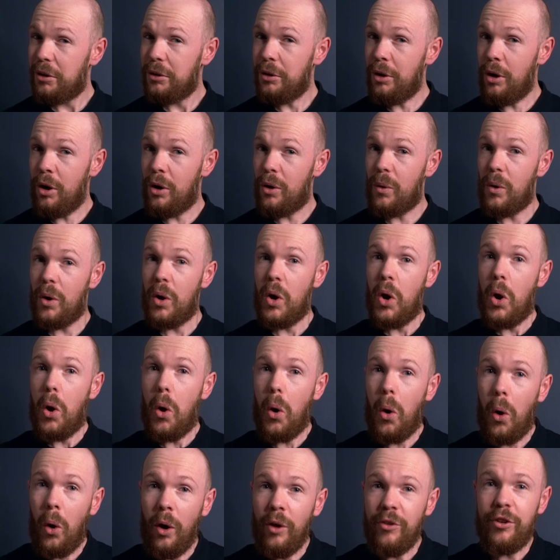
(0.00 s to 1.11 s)
No.
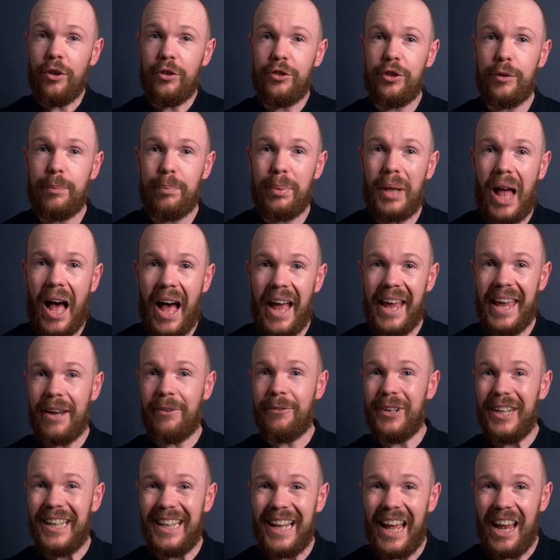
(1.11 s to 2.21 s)
Also supply in
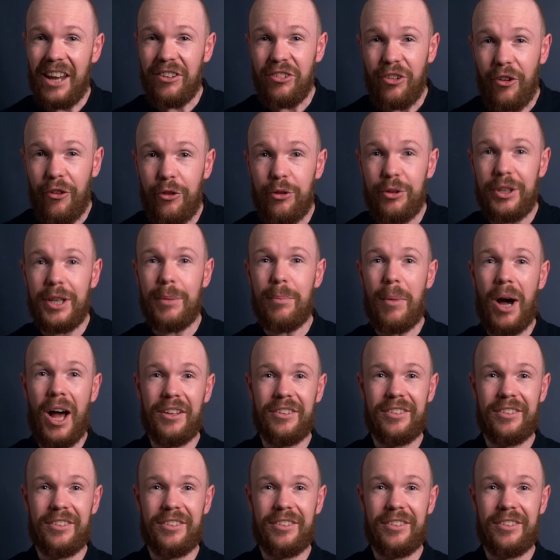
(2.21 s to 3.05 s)
relation to demand